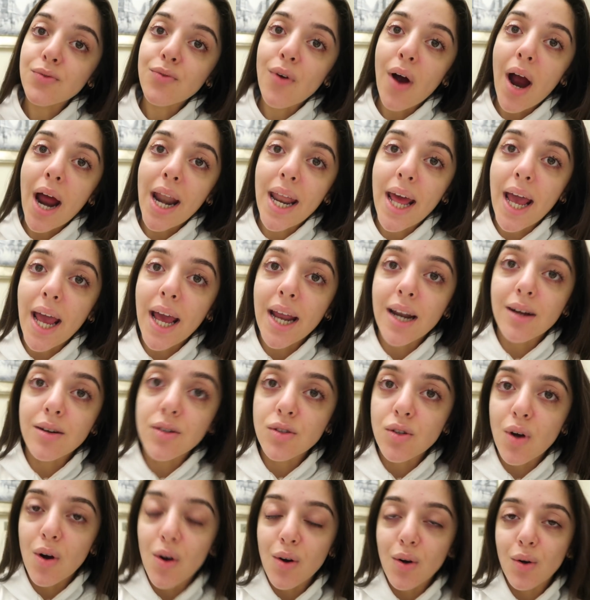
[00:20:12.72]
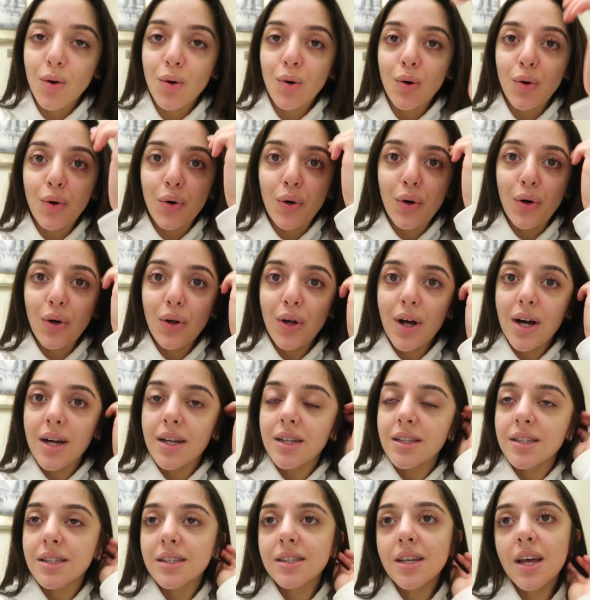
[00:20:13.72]
is Friday and I was on call
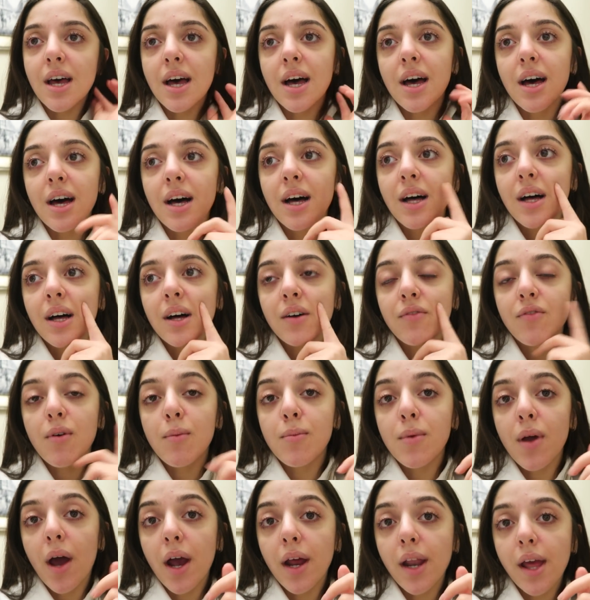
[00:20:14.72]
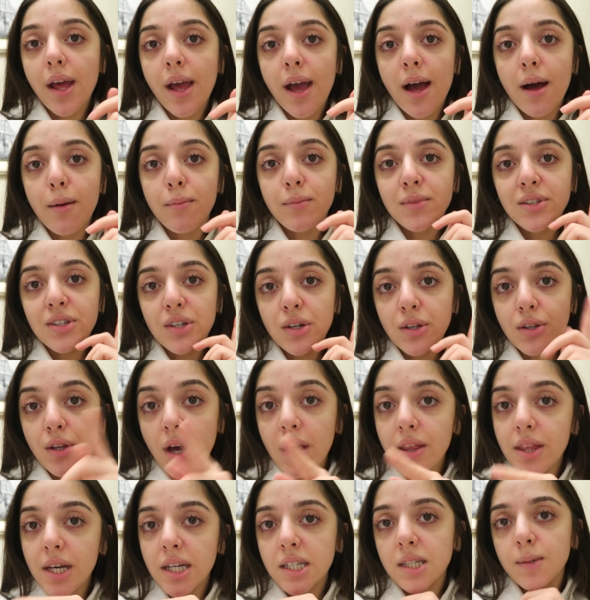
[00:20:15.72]
until from 9 a.m. till
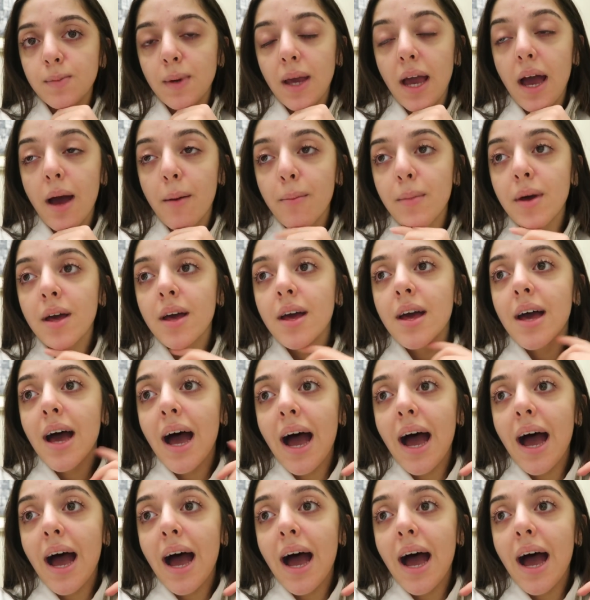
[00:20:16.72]
9:30 p.m.